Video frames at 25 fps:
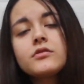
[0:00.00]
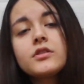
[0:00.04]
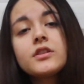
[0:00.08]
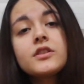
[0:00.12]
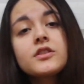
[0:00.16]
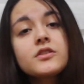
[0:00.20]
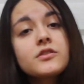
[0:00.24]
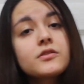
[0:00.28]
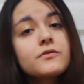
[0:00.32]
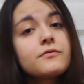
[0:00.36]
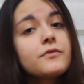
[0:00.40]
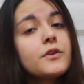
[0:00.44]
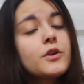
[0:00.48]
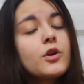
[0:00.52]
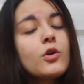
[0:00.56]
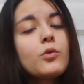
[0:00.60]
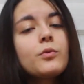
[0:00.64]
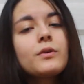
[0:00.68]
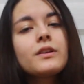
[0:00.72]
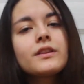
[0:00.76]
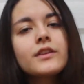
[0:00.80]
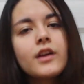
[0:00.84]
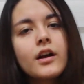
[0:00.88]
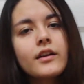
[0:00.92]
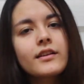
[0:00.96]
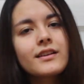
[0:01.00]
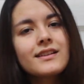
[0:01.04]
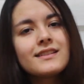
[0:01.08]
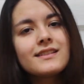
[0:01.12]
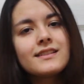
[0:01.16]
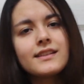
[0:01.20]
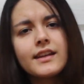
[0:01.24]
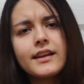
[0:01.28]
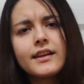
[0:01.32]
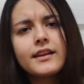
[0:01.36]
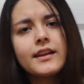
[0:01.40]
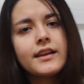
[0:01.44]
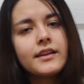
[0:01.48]
this video will not
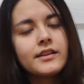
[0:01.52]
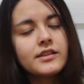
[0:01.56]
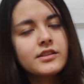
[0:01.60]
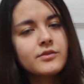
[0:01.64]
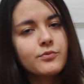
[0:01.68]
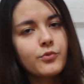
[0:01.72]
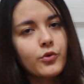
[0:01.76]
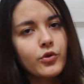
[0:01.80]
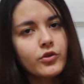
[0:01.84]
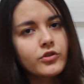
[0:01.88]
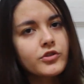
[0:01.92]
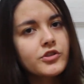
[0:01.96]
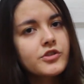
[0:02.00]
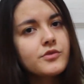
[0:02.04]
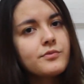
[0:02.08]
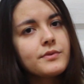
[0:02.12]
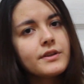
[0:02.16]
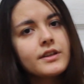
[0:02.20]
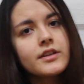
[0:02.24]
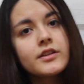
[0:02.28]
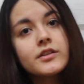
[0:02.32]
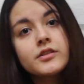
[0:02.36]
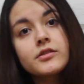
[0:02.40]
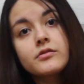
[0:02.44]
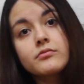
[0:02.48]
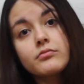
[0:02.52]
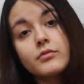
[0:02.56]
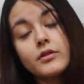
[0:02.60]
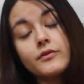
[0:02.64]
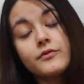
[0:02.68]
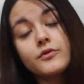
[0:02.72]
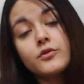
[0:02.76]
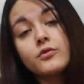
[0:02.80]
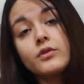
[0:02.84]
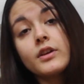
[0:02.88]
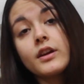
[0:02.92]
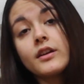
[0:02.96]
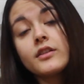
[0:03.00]
contain any spoilers, because
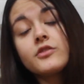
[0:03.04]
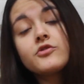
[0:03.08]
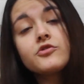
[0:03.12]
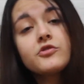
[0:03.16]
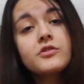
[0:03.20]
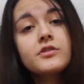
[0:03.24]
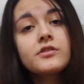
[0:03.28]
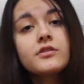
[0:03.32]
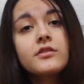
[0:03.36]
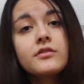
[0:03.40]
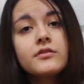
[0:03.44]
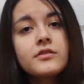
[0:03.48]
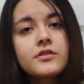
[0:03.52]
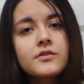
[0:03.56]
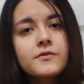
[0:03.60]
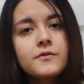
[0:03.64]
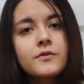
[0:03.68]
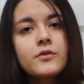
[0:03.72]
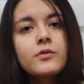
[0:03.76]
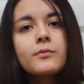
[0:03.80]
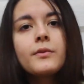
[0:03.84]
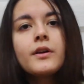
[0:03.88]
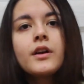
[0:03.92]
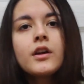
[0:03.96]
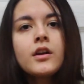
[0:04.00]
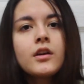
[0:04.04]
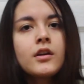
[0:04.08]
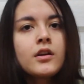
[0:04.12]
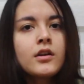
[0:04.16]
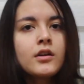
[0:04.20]
if you get interested in this film,